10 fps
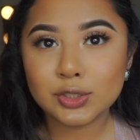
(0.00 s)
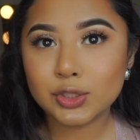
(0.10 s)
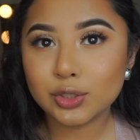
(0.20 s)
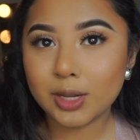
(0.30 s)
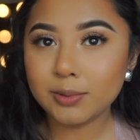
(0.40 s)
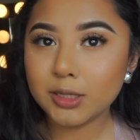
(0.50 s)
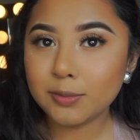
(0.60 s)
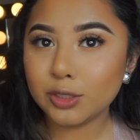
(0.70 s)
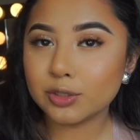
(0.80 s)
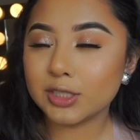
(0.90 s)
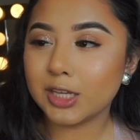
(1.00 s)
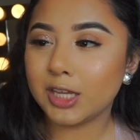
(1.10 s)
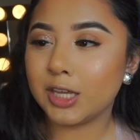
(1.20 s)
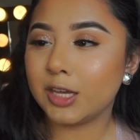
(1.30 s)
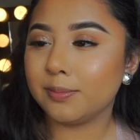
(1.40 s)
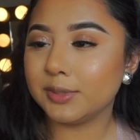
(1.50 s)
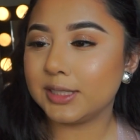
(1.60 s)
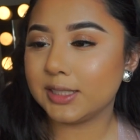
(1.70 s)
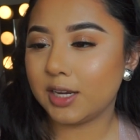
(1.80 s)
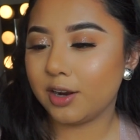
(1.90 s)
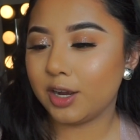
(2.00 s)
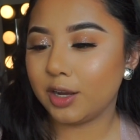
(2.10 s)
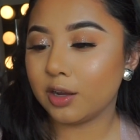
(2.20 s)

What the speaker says: So now I'm going to be using a mascara